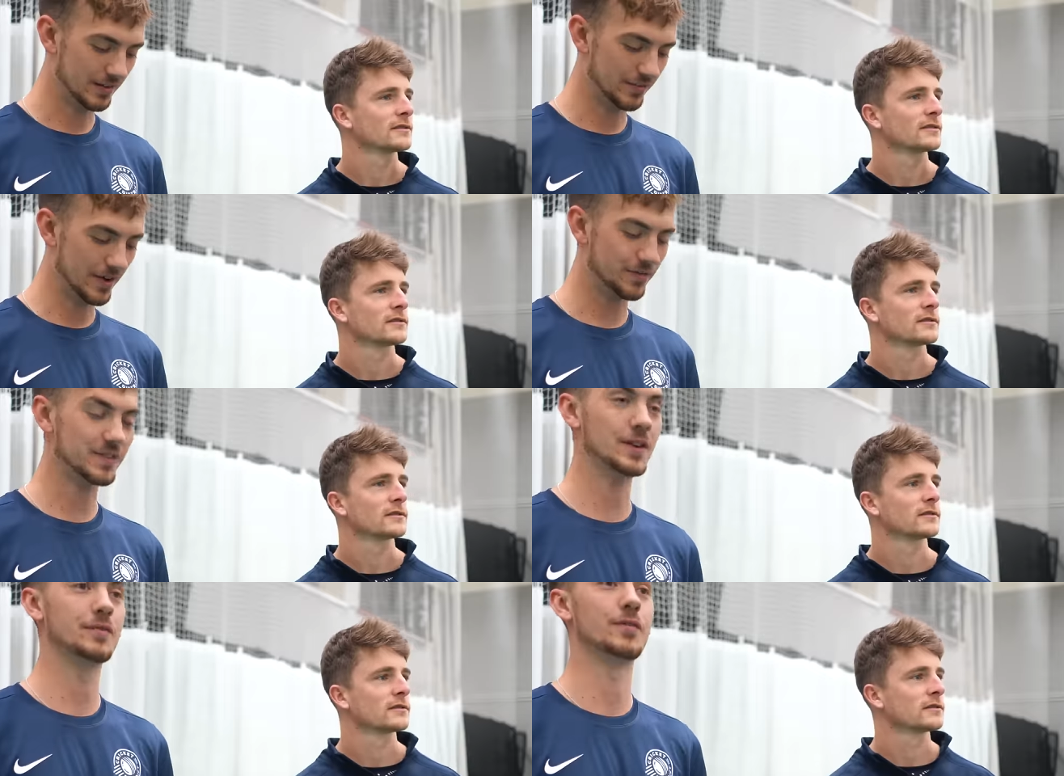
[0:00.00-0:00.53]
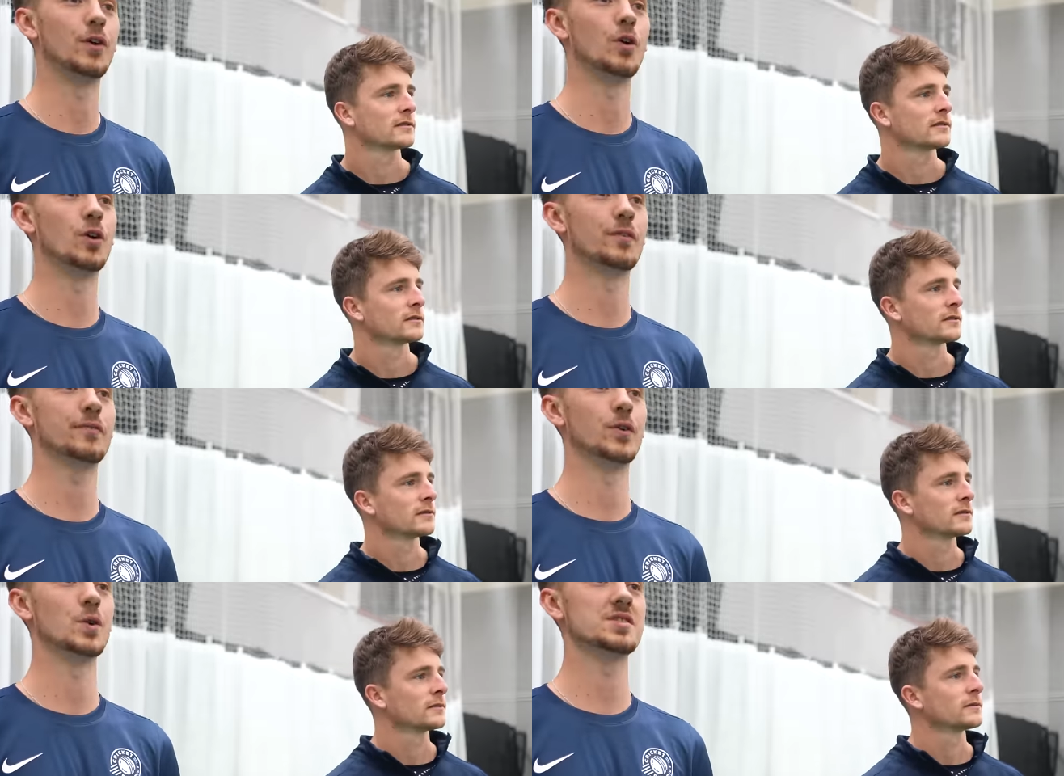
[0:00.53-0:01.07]
Speaker 1: fifty-four
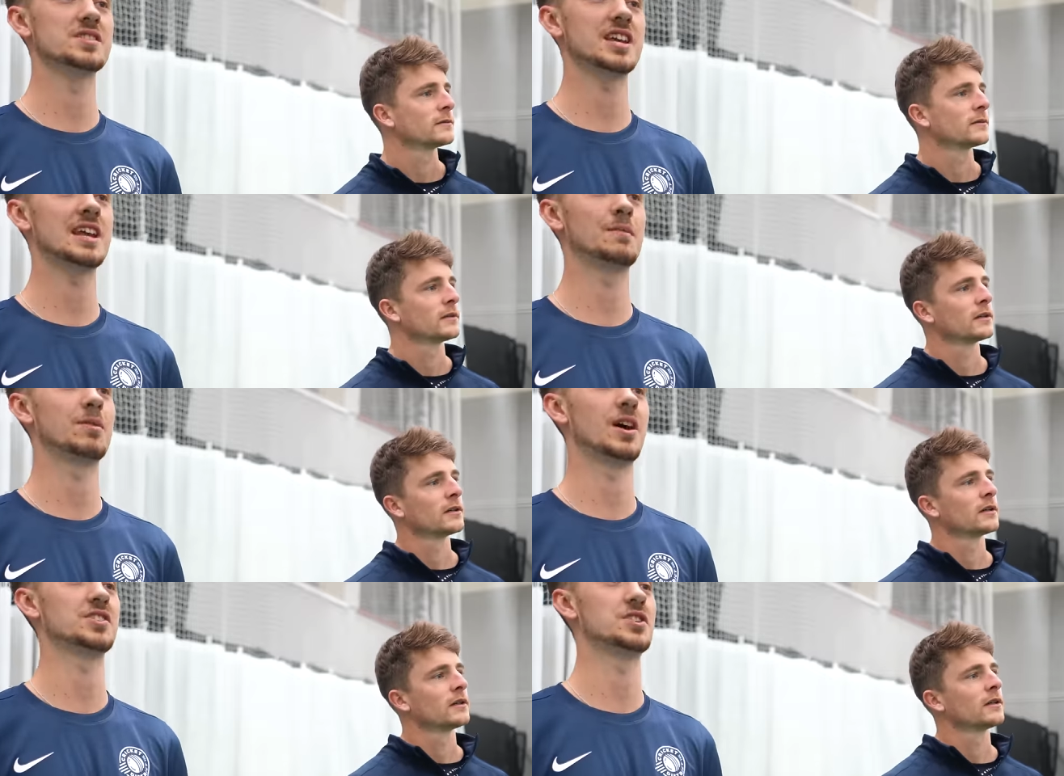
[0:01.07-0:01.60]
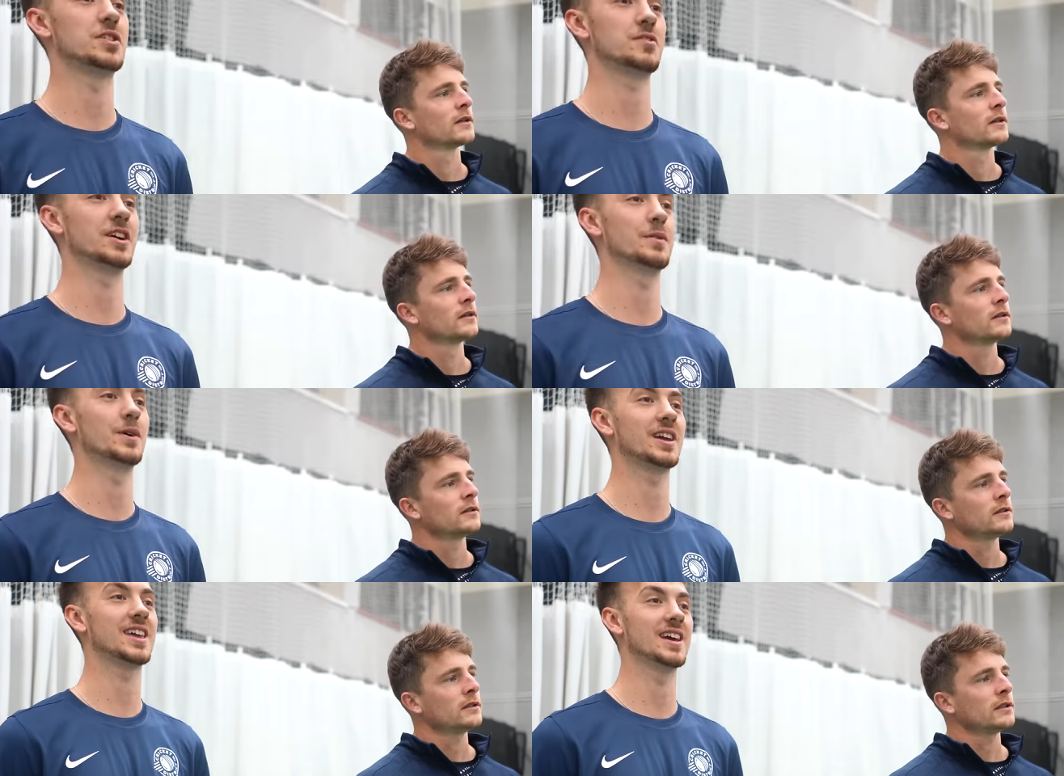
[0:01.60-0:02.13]
or fourteen plus your
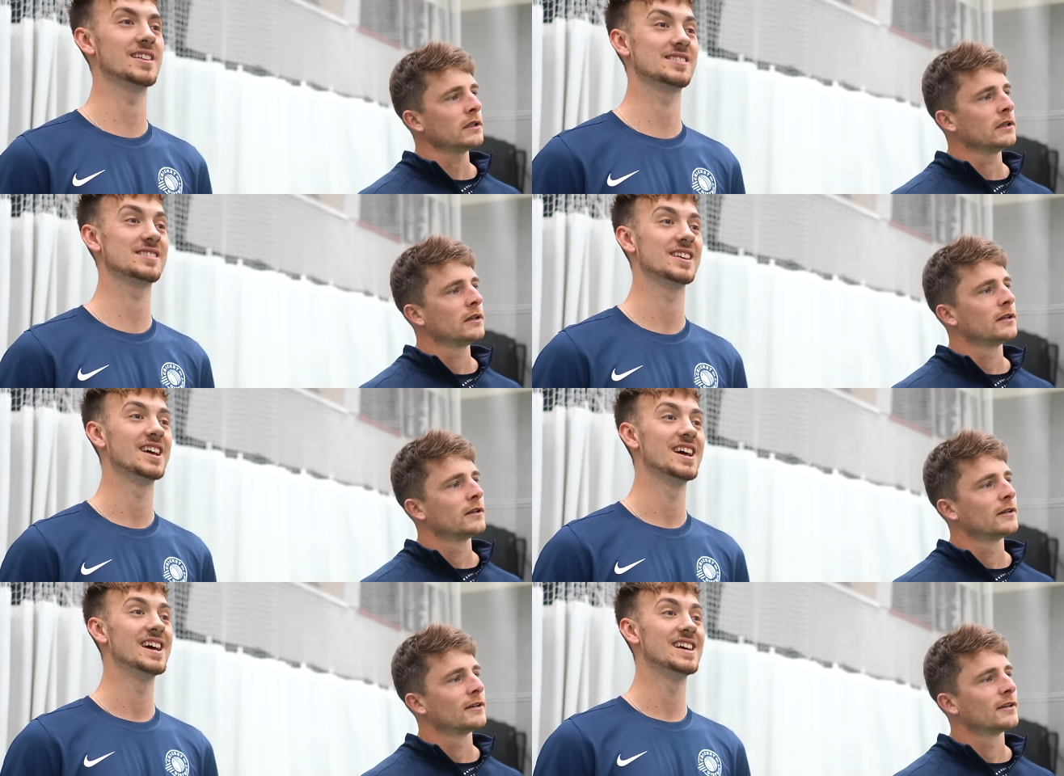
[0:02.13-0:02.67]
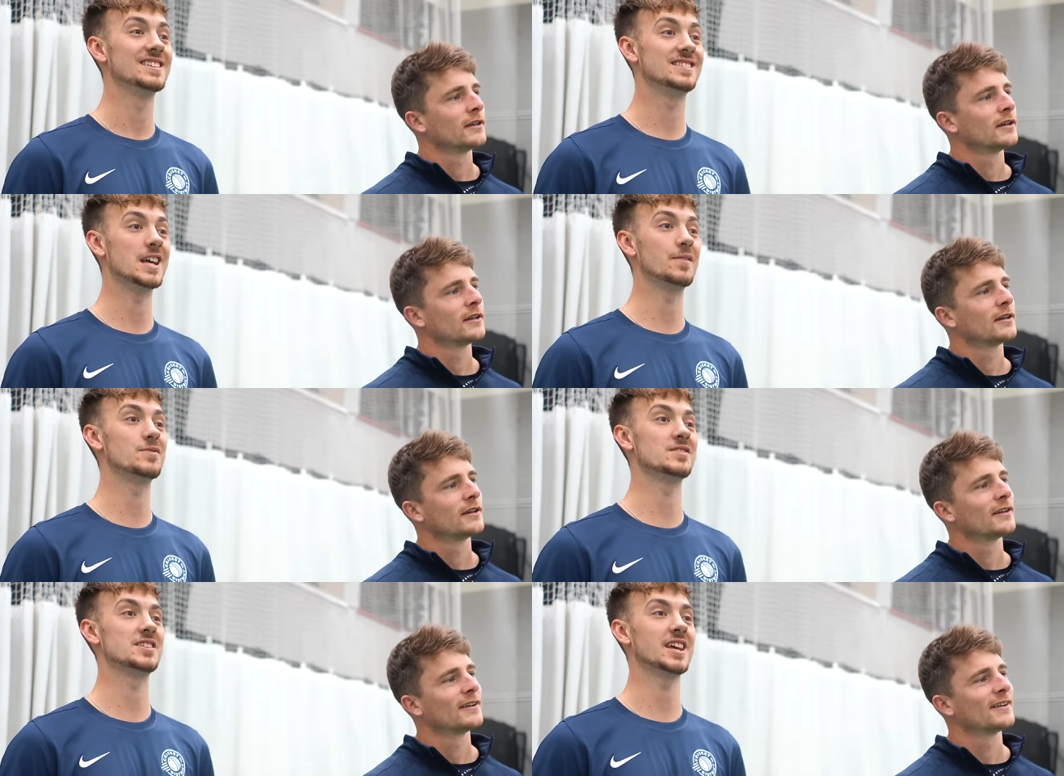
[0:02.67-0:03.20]
three wickets,
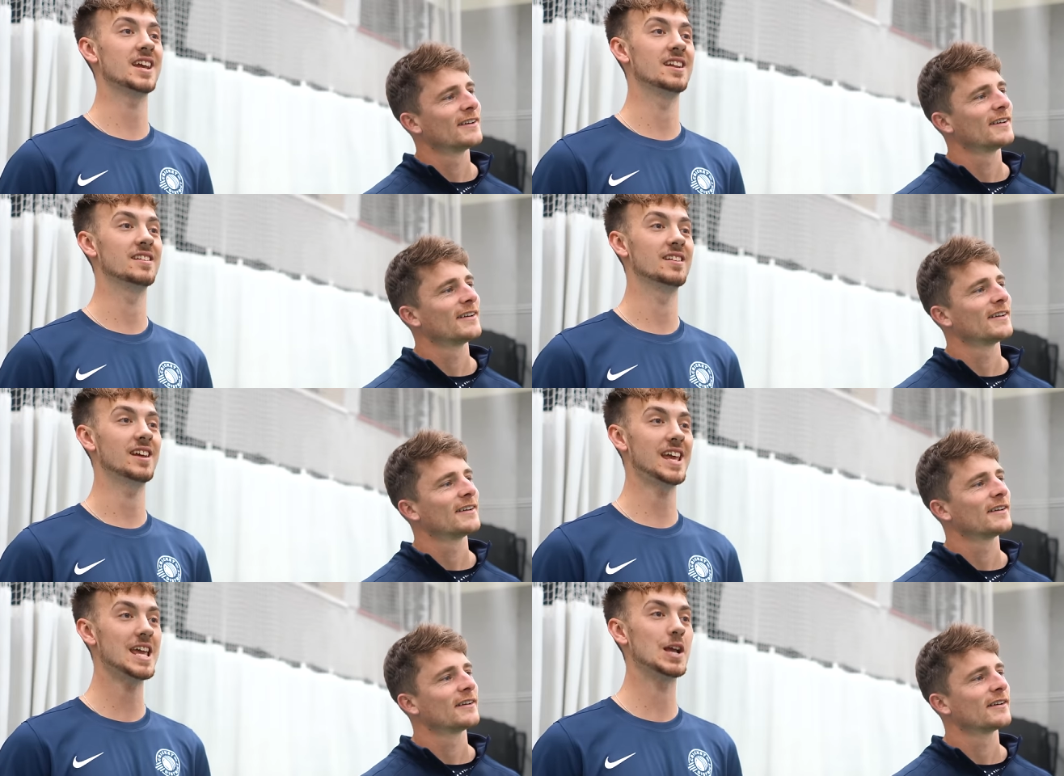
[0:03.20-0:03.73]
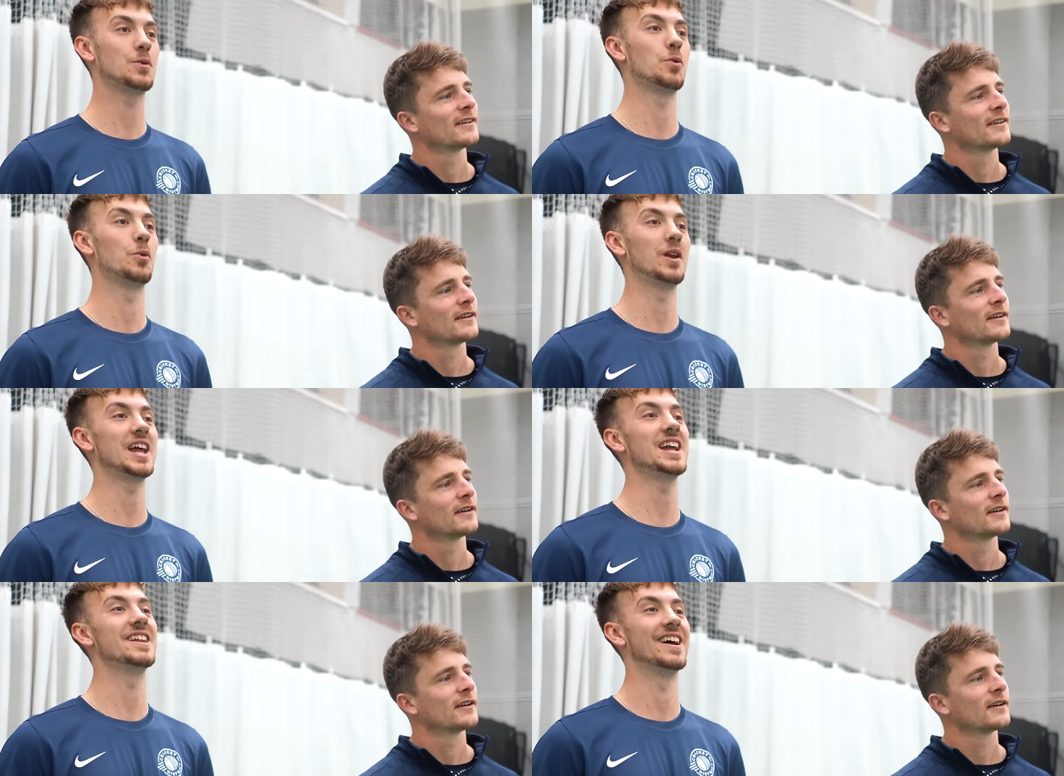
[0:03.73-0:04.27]
seventeen, equal
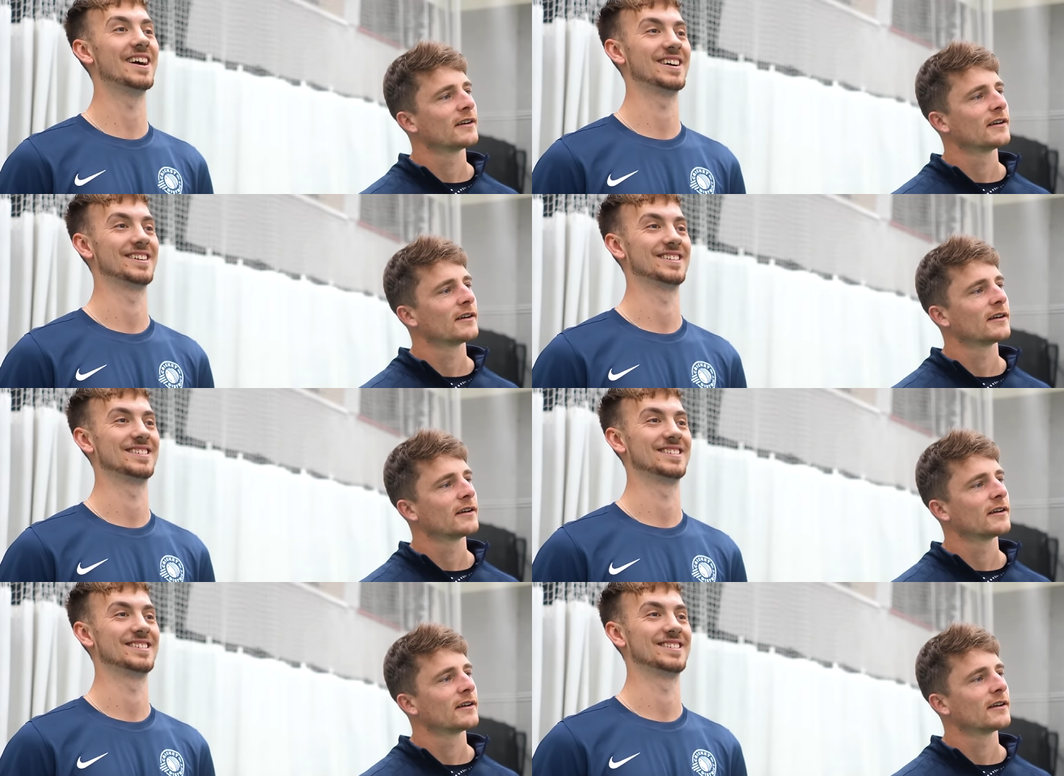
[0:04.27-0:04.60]
leader.